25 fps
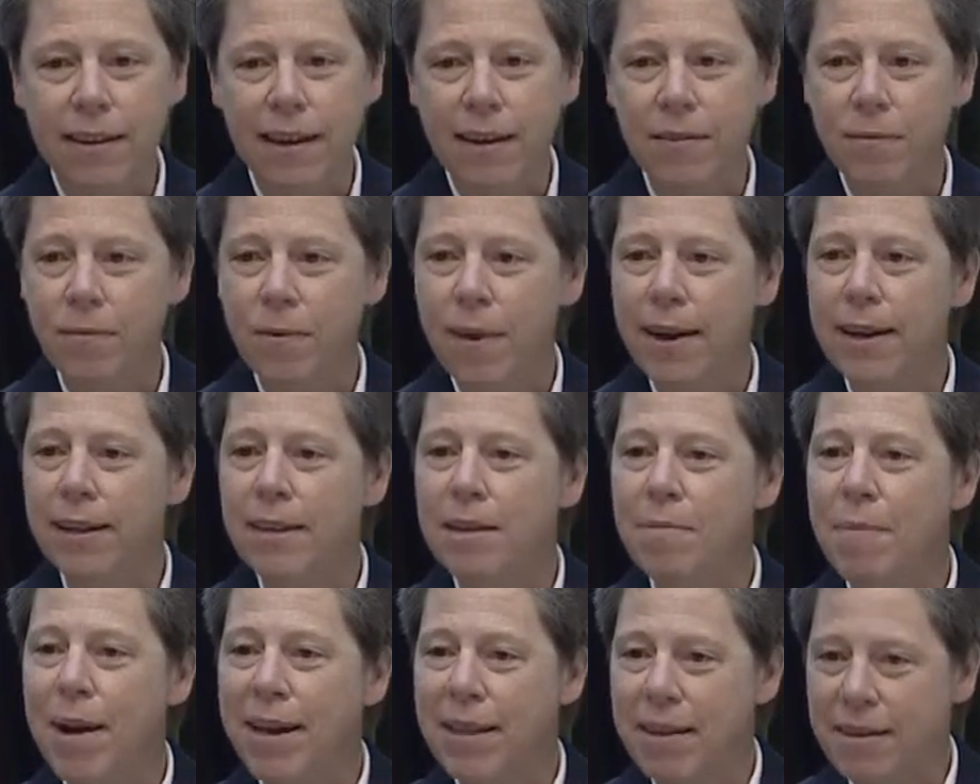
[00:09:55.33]
and
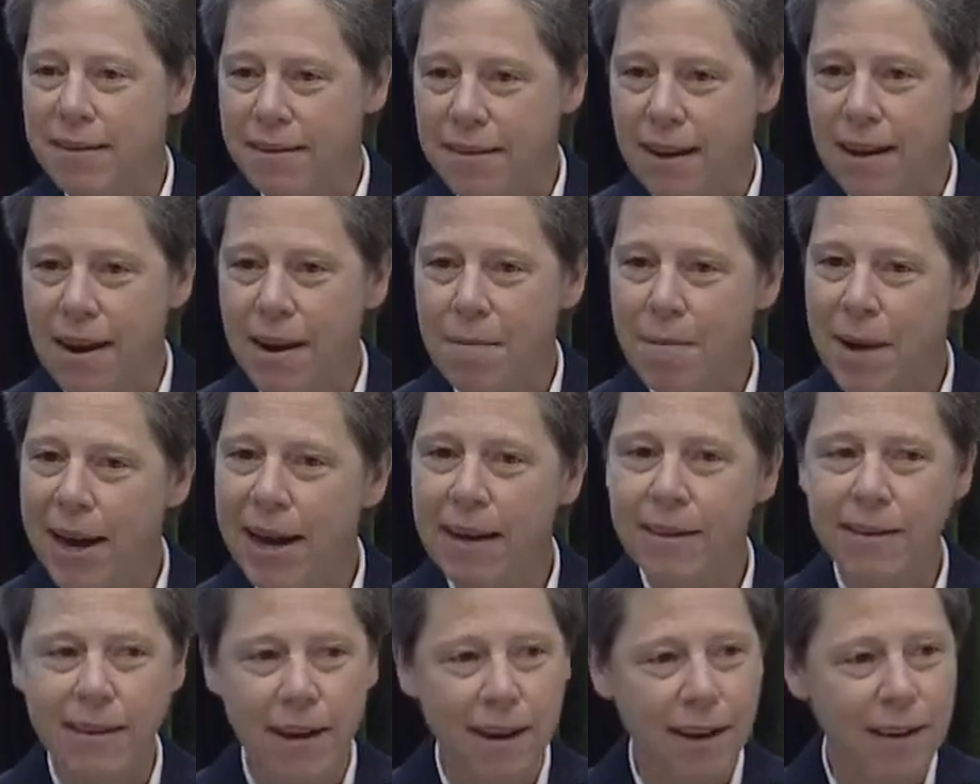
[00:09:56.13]
frankly, by this time, I
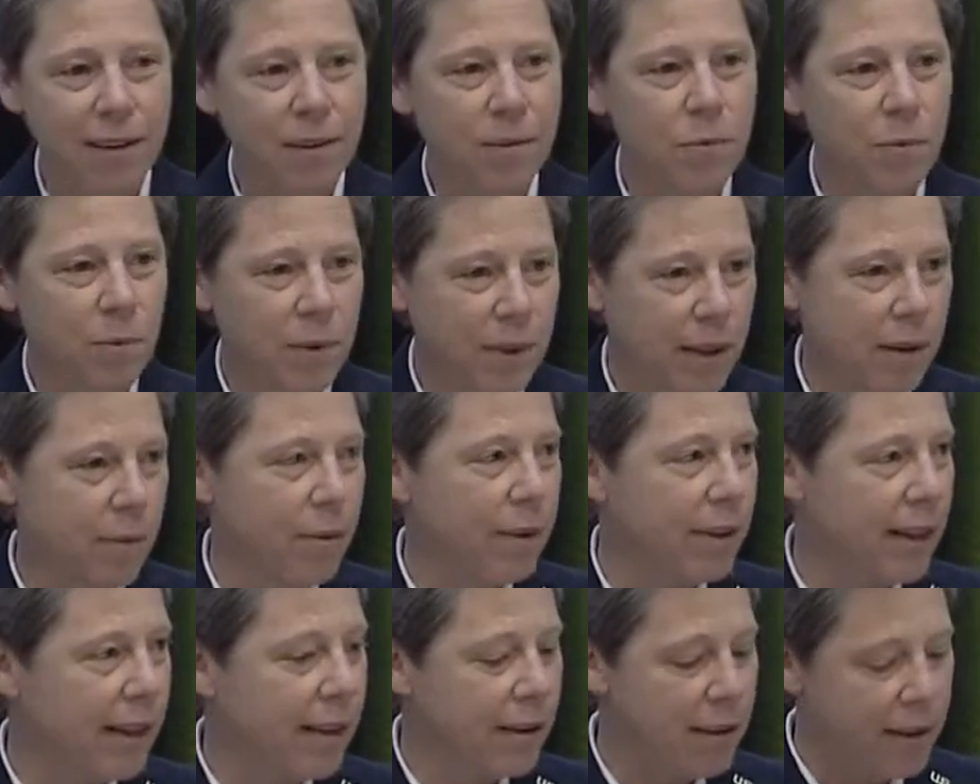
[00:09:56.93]
had gotten really,
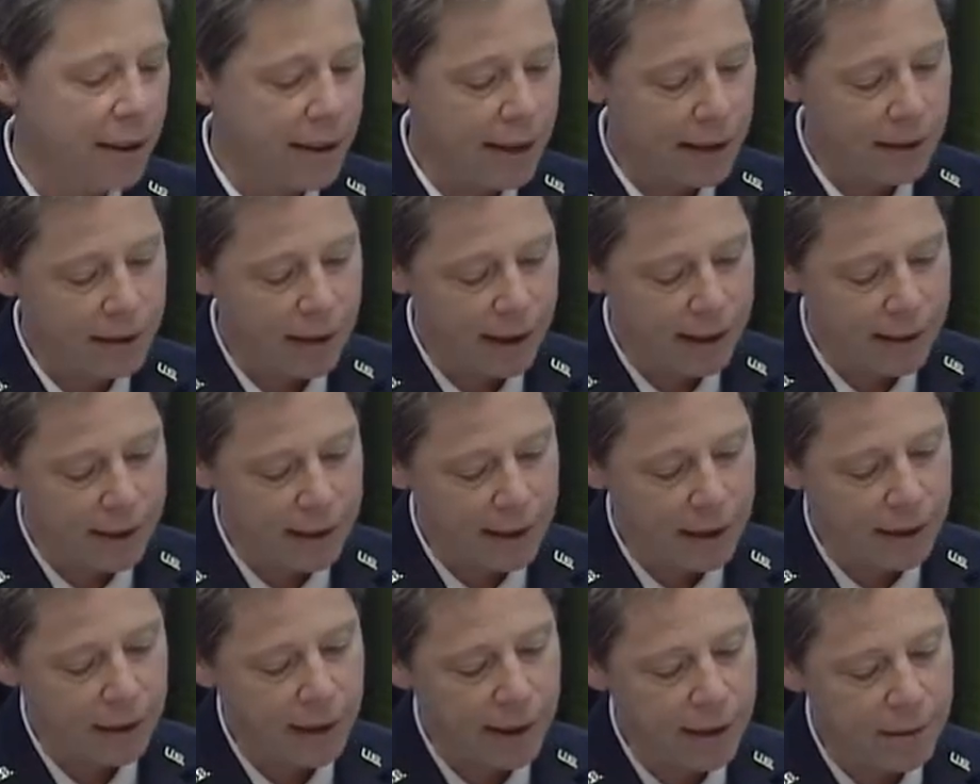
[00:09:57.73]
really good at not
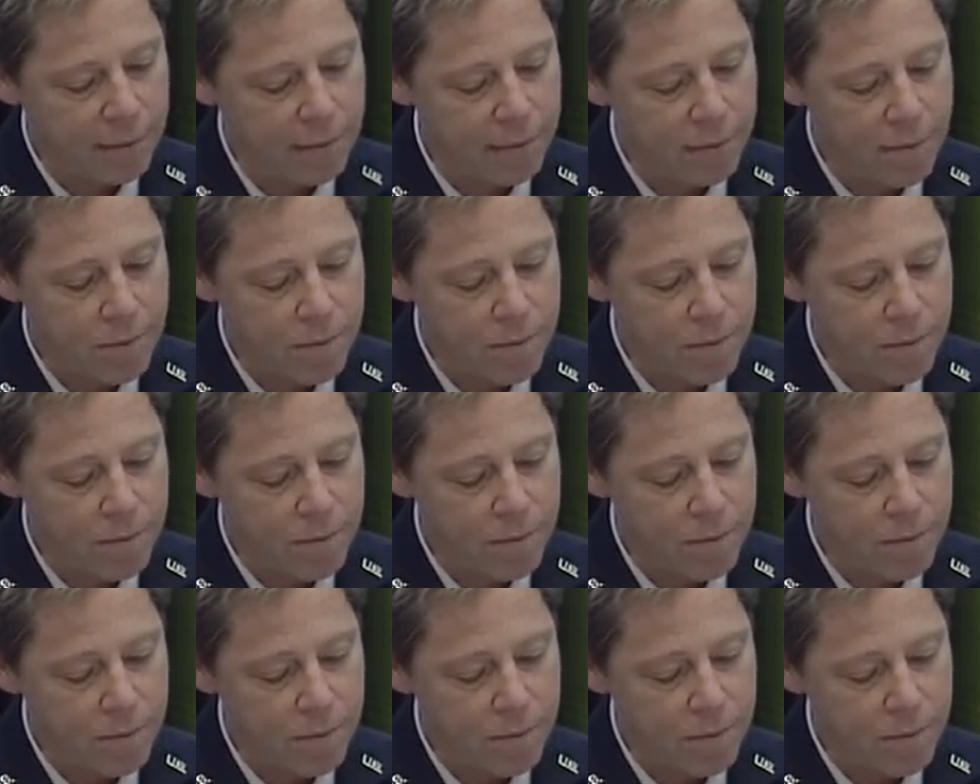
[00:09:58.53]
telling.